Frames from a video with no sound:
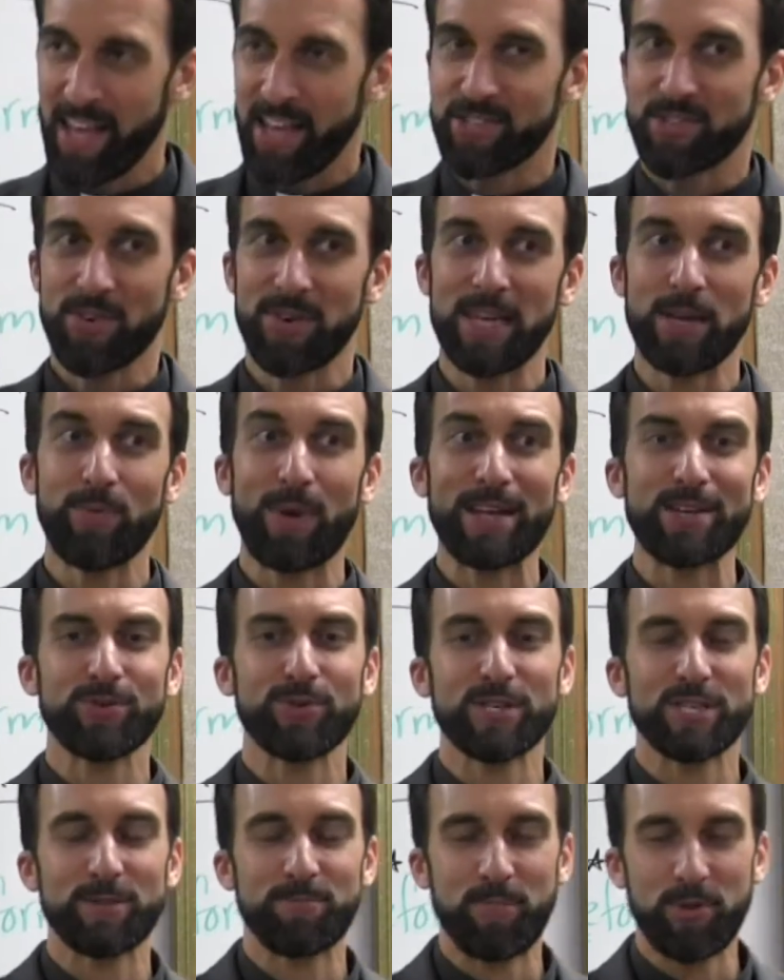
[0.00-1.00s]
So he went
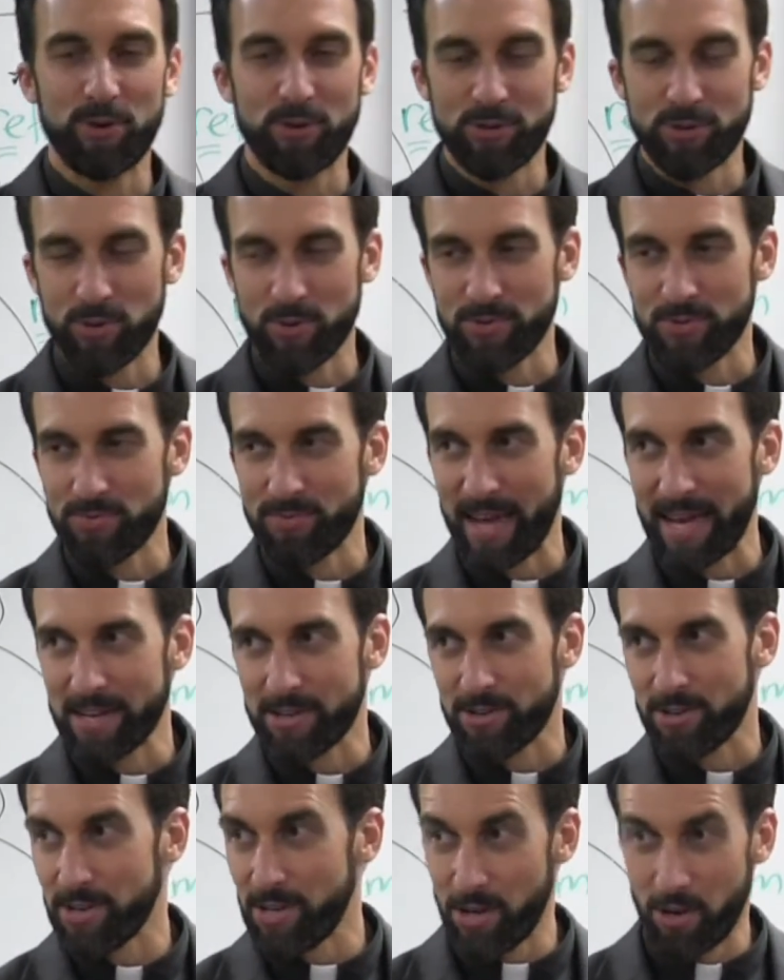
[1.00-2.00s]
to a spiritual
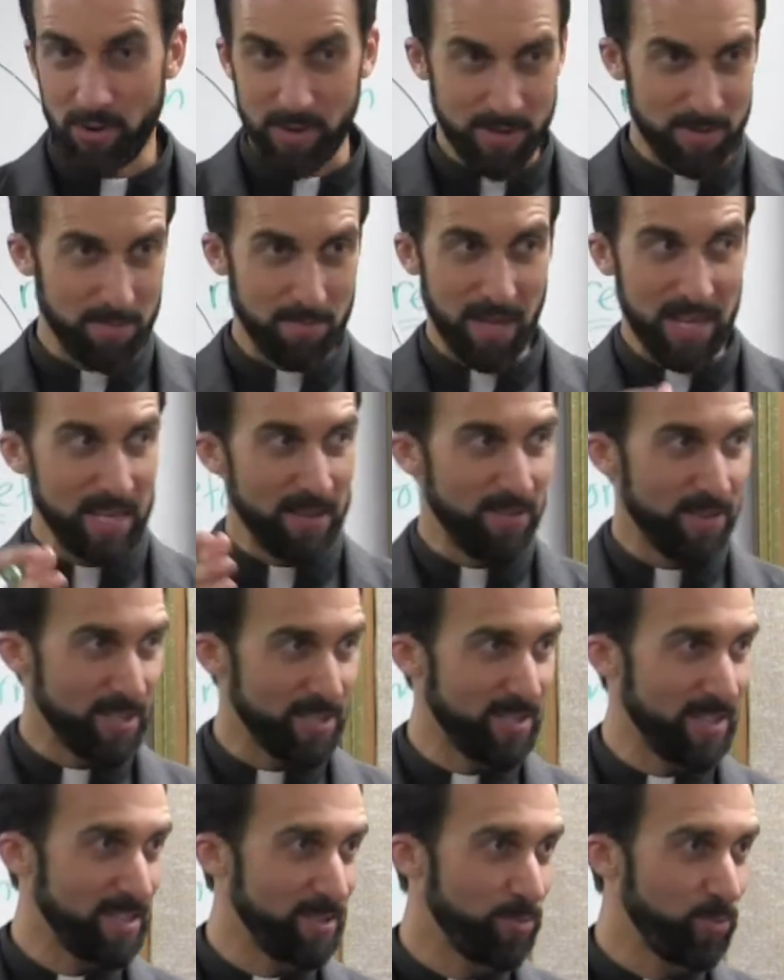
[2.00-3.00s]
director. You know, as many of
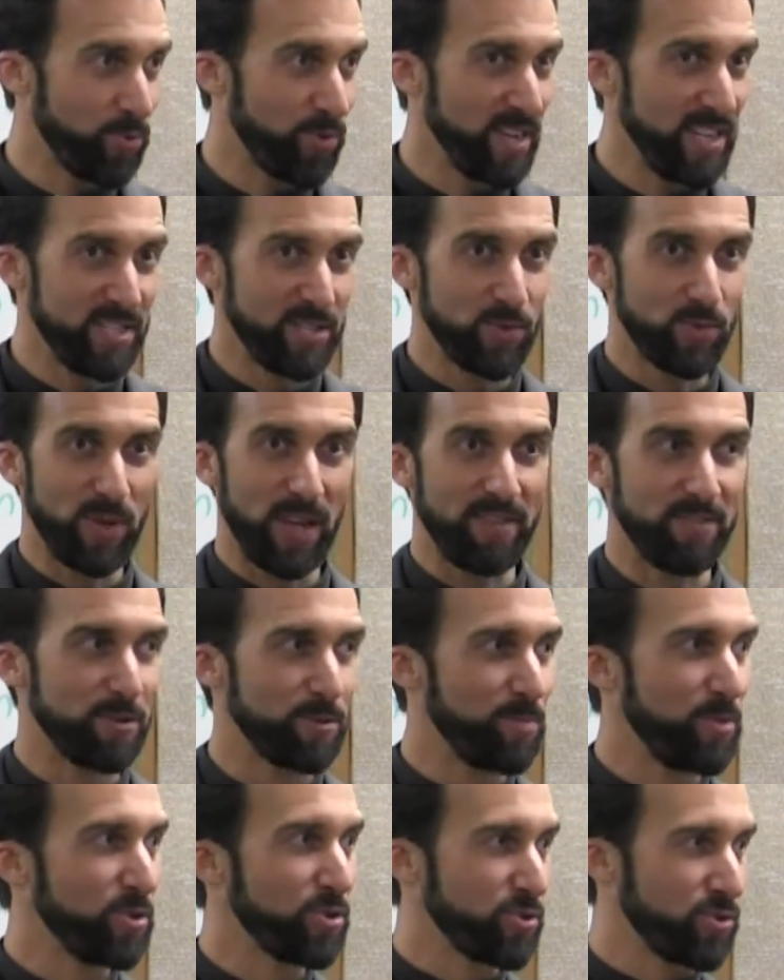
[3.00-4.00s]
us as priests, we have a
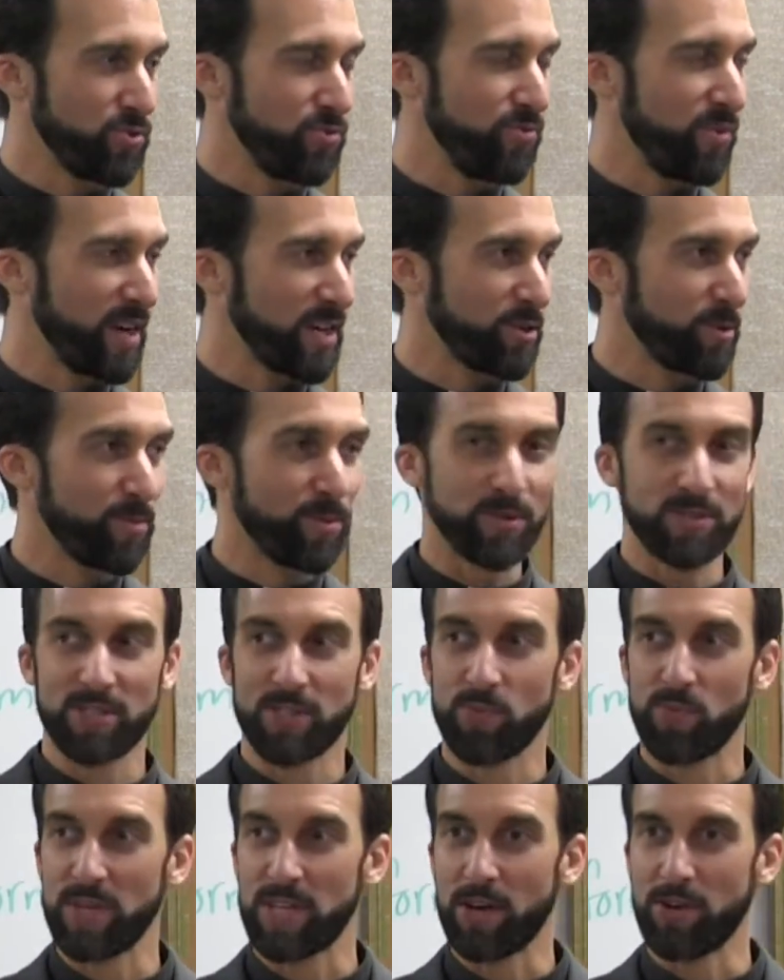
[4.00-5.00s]
spiritual director, a person
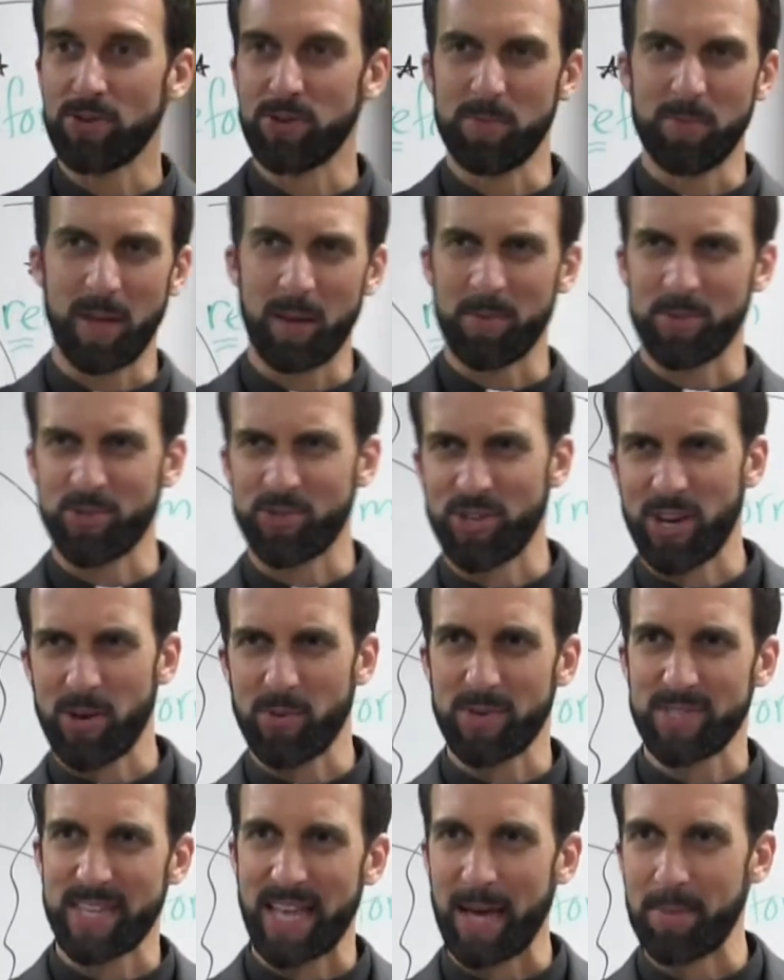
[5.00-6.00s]
that we go to be able to share
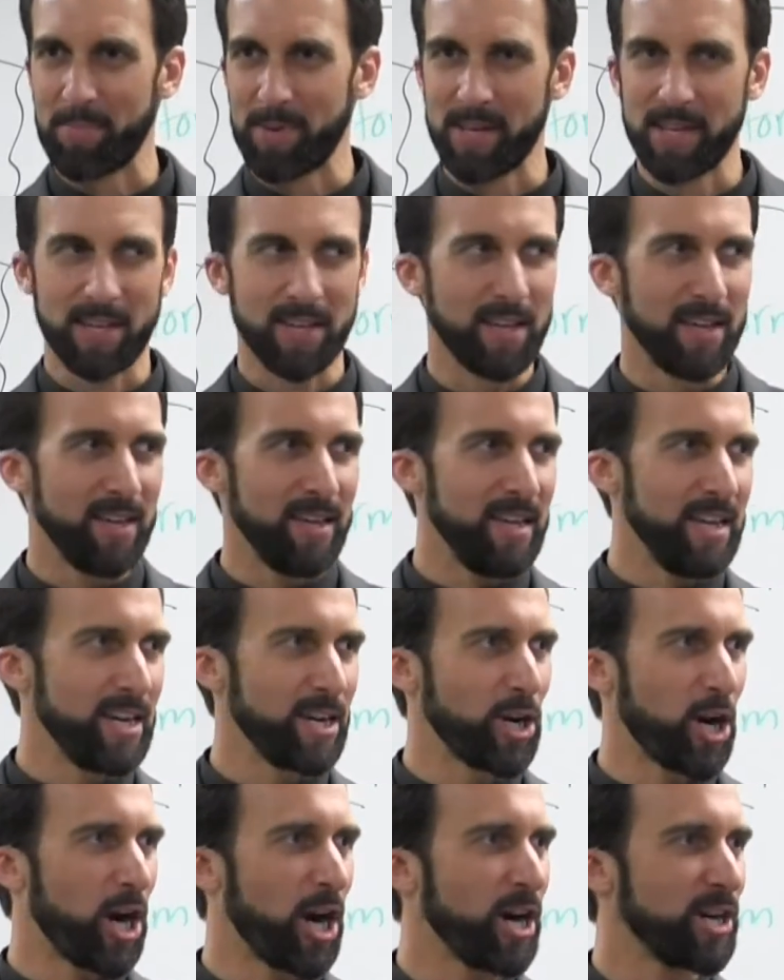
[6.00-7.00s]
what's happening
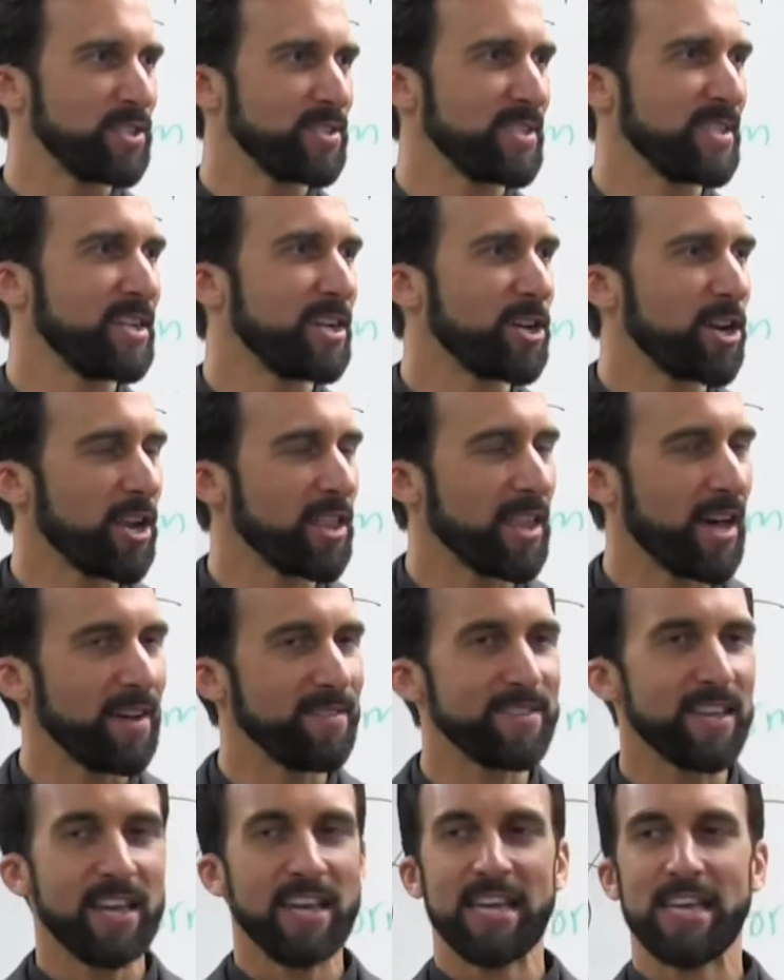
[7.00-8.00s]
in our hearts and in our lives.